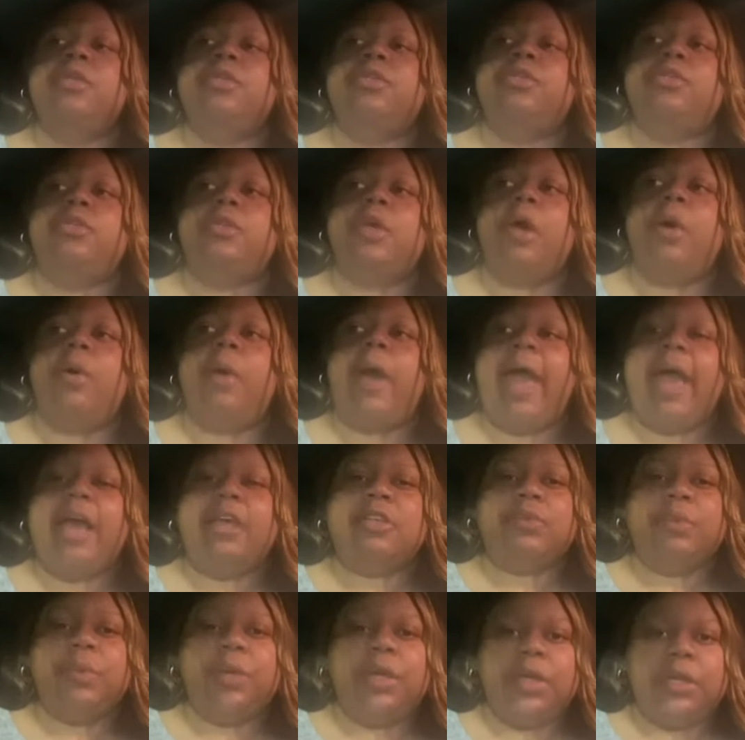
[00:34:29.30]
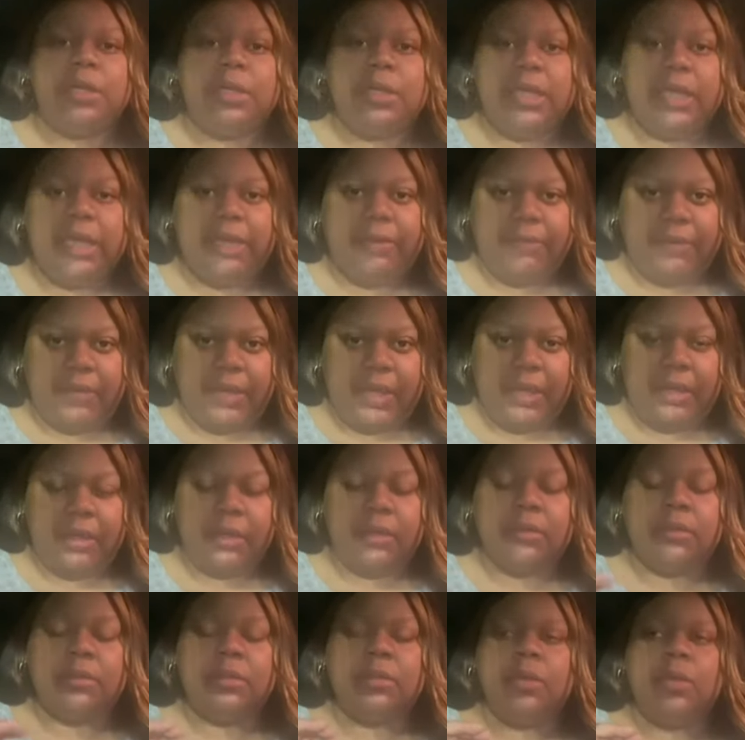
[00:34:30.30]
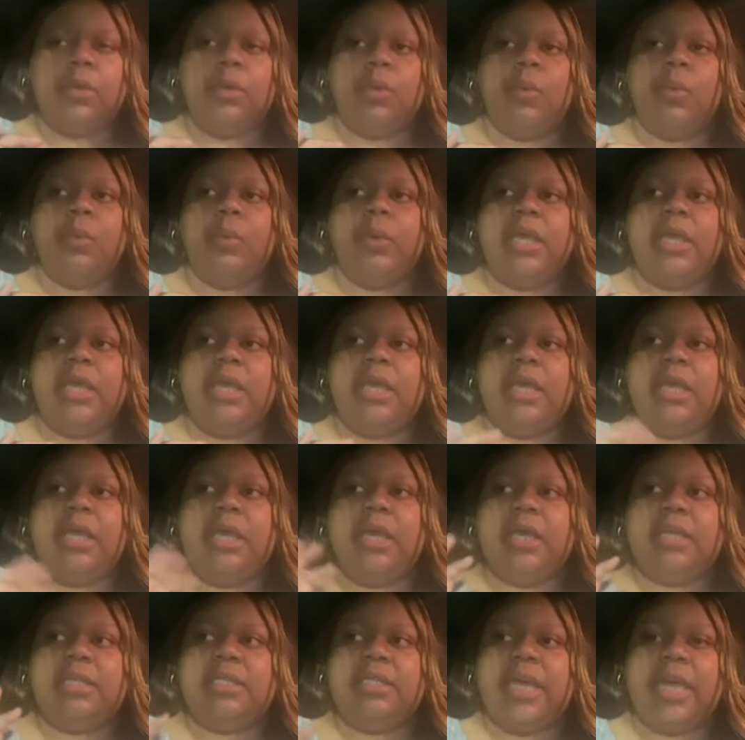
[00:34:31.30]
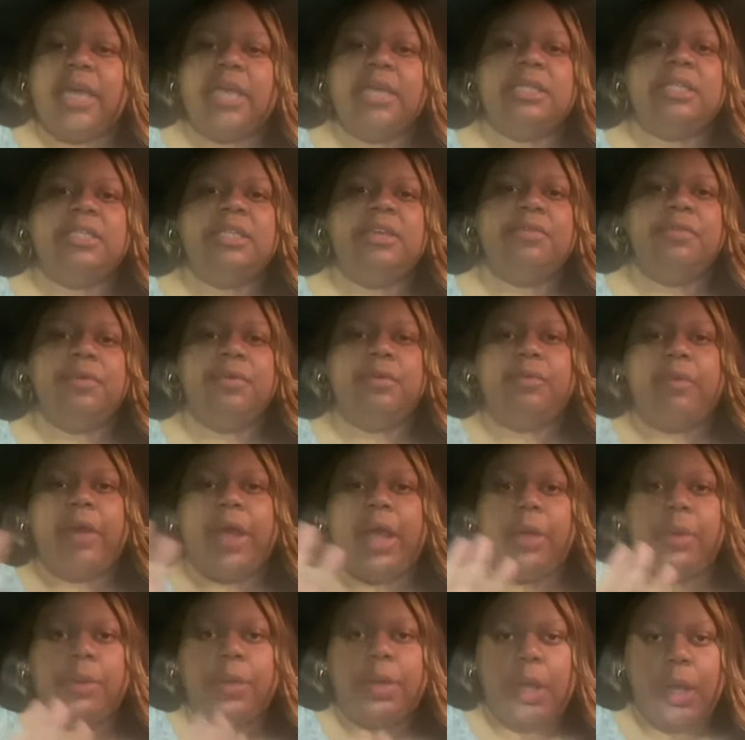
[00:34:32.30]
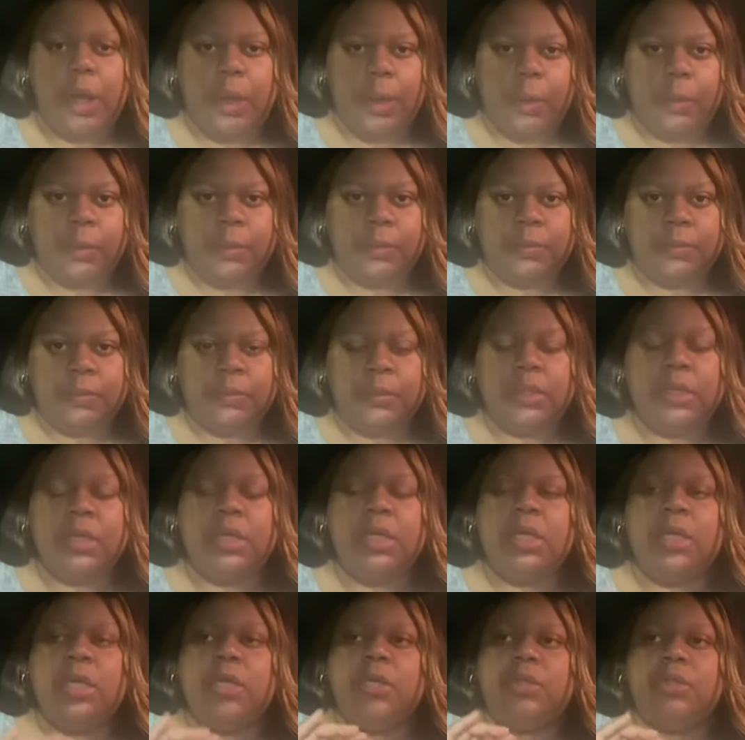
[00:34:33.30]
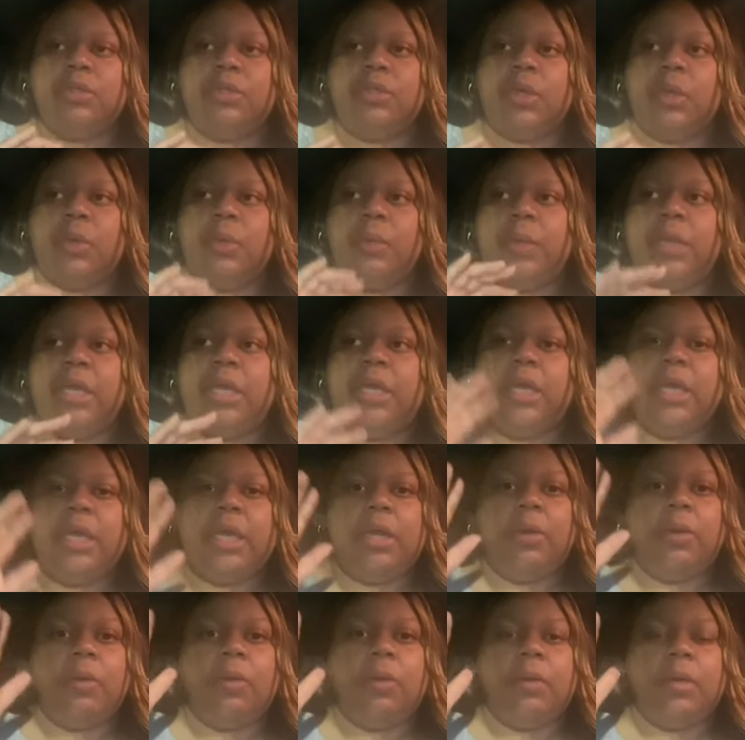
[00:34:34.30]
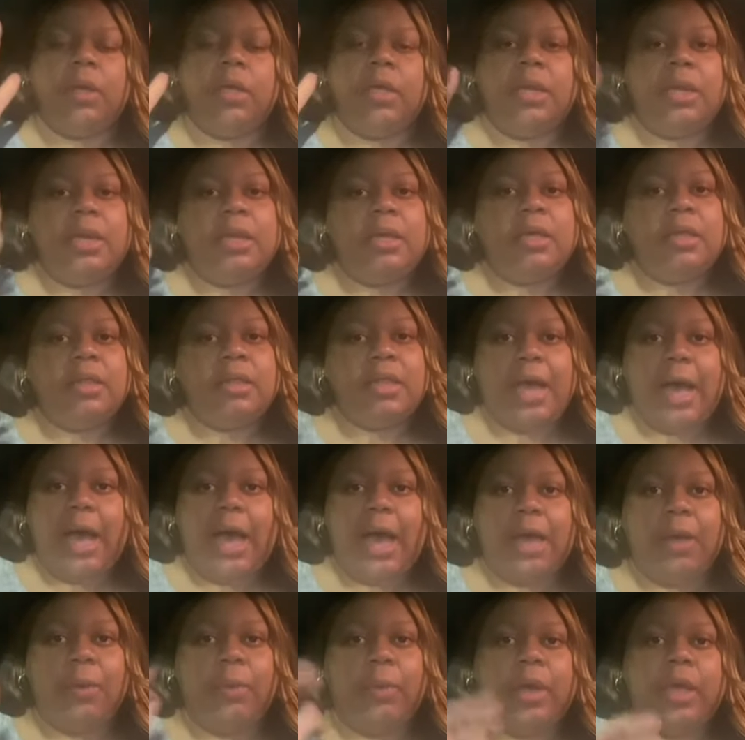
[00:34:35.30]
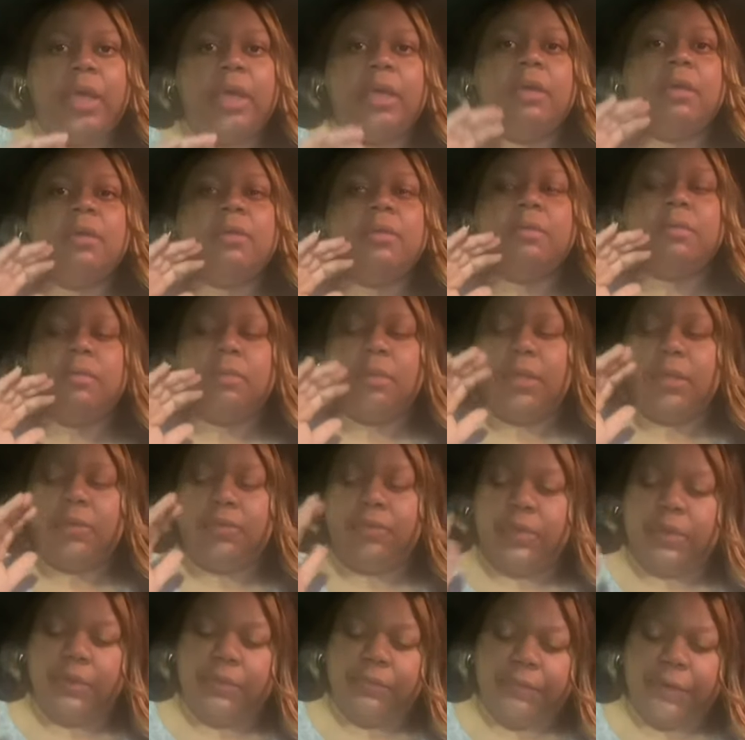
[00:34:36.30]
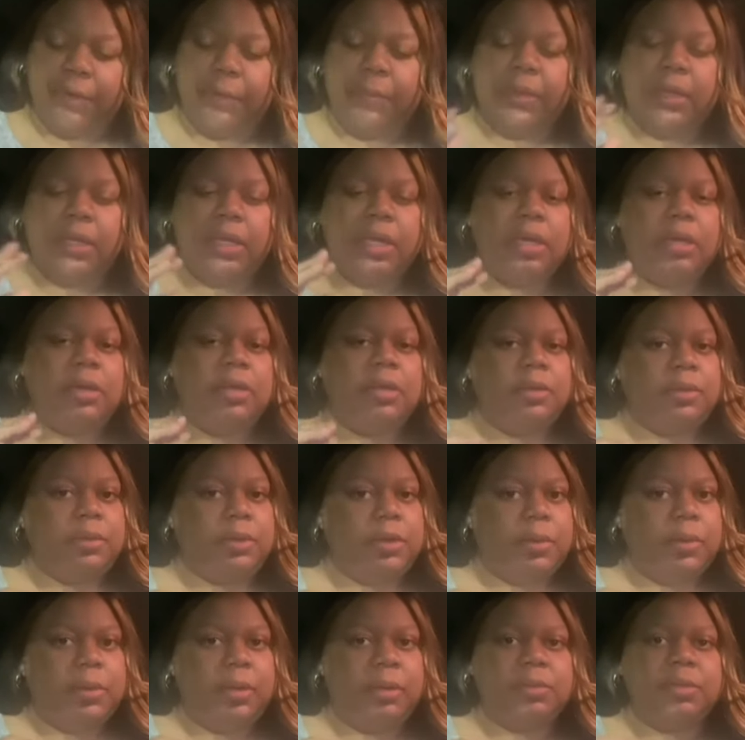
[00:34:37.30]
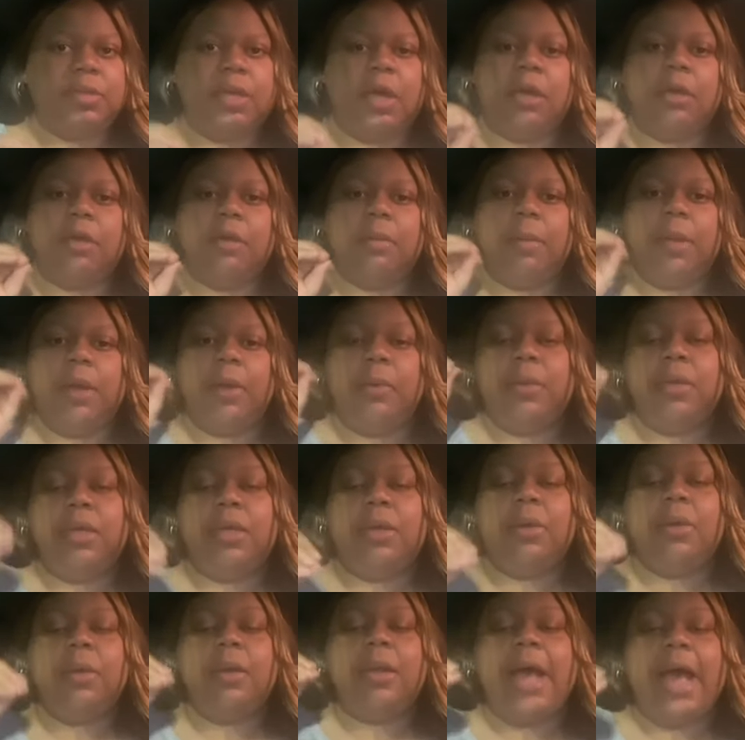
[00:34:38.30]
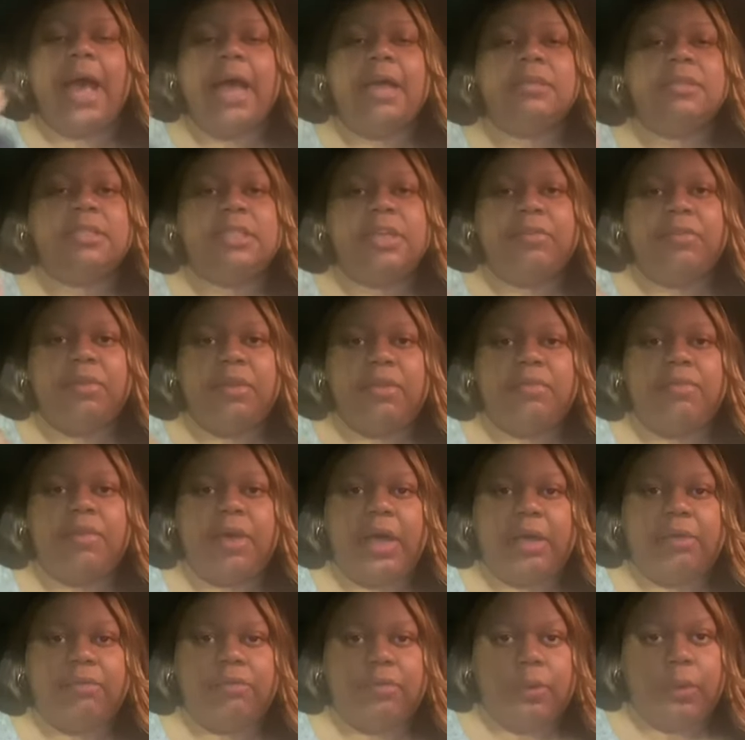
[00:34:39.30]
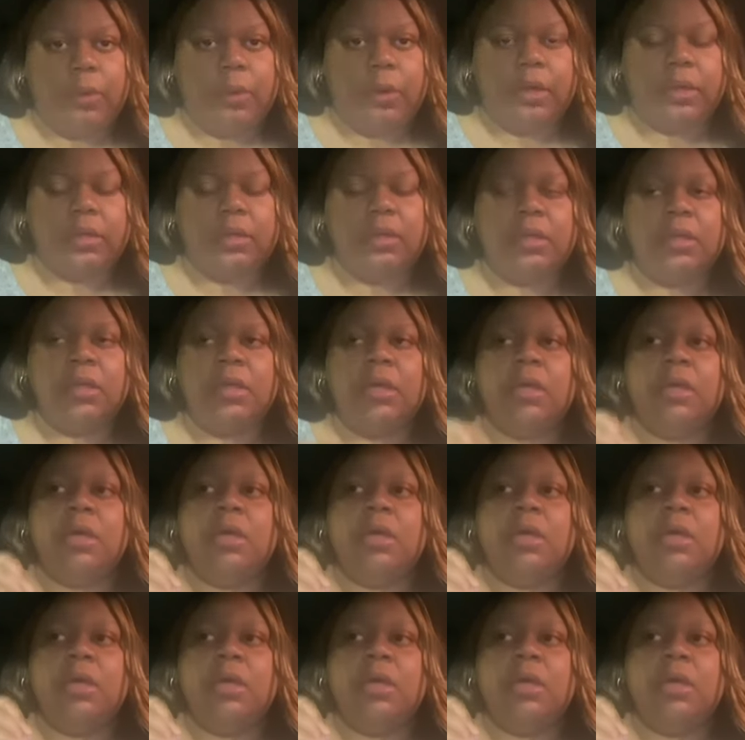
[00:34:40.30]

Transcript: So as we are leaving, we take a different route home. So we get on the highway. If you're from Atlanta, you'll know what I'm talking about. We get on I-75 North.